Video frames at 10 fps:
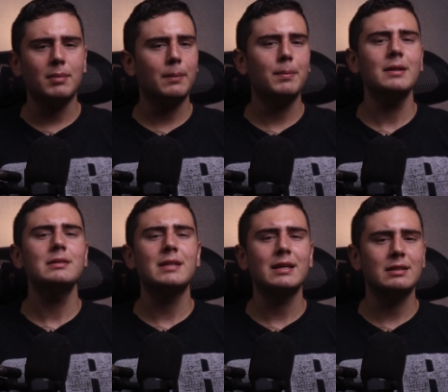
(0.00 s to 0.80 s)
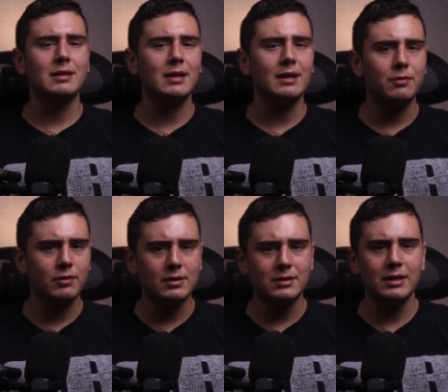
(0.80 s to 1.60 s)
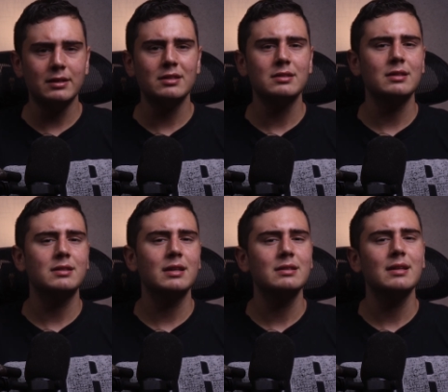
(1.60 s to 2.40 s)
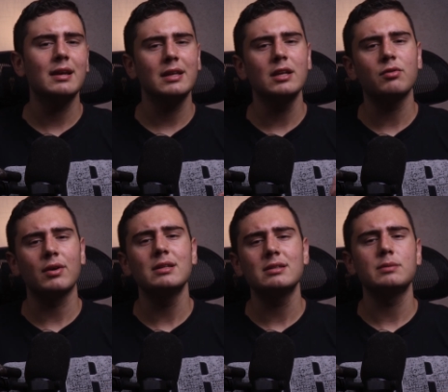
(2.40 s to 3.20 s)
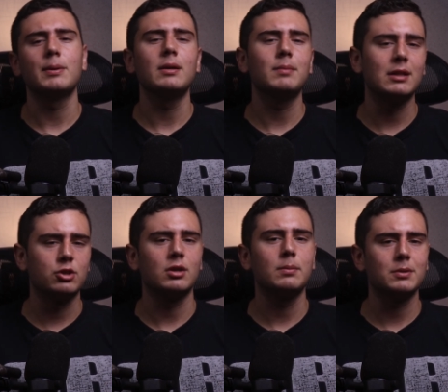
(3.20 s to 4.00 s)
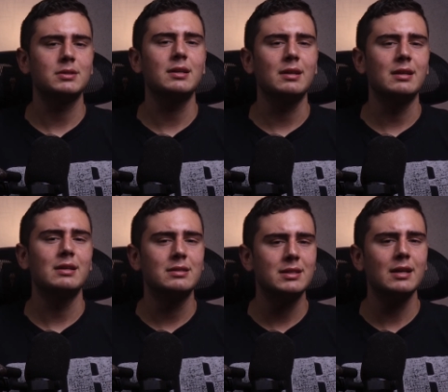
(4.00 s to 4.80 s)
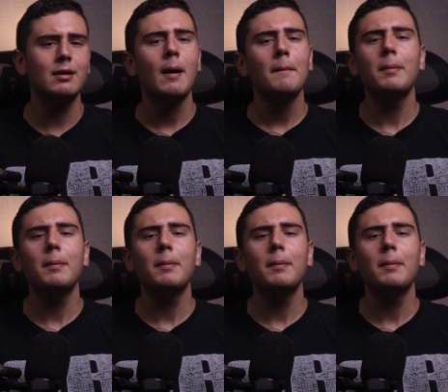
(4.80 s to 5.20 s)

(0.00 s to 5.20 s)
Mike Pence takes a dig at Ron DeSantis and says that he raised the spending by 30% in his state,